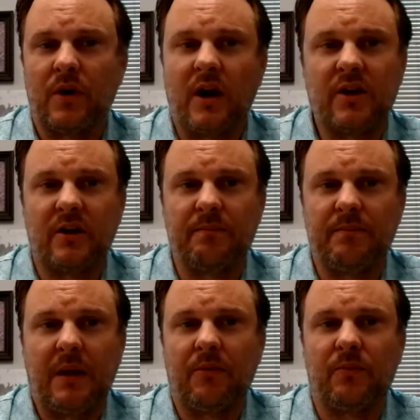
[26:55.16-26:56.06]
were not going
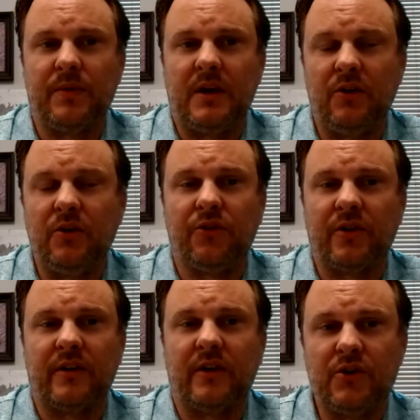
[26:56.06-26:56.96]
to be able to be
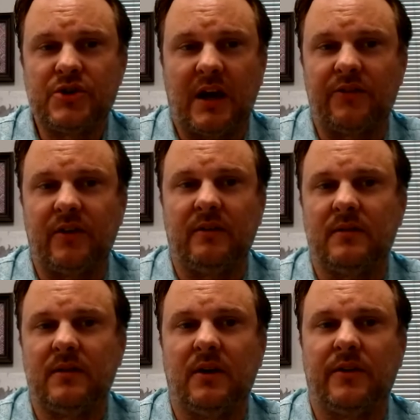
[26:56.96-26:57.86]
used on the new chassis.
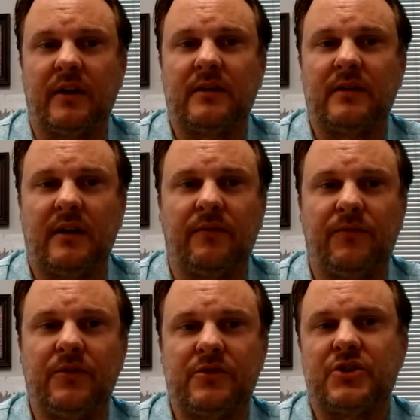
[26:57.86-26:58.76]

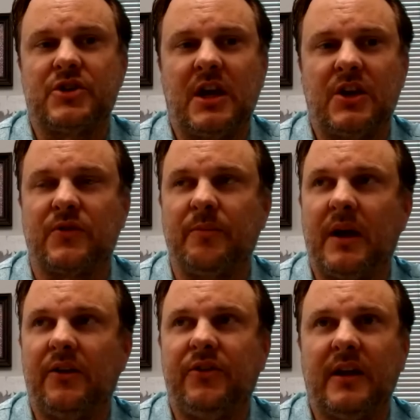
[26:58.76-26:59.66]
The change
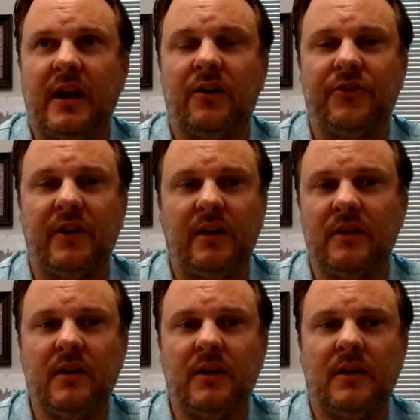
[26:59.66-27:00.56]
from SC to
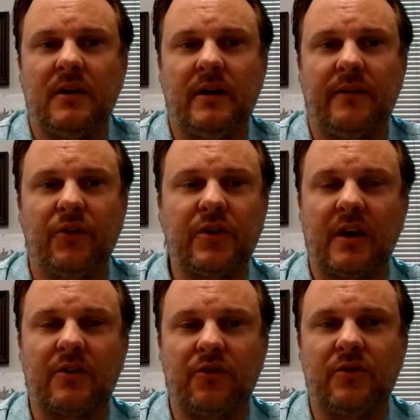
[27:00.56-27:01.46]
LC, those
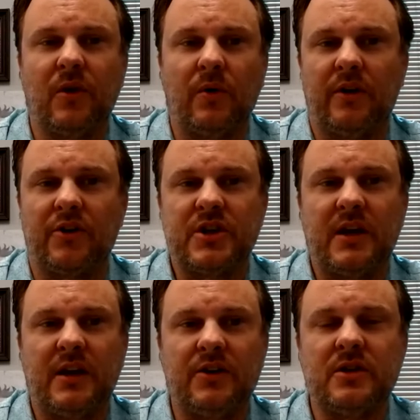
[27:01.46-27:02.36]
connectors don't
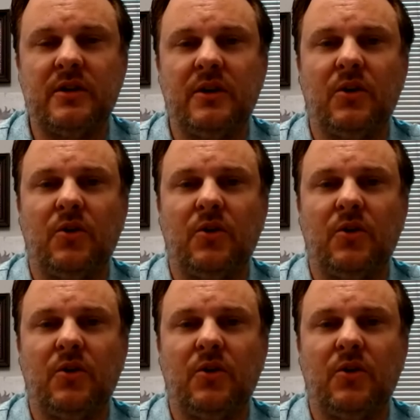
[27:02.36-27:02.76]
interchange.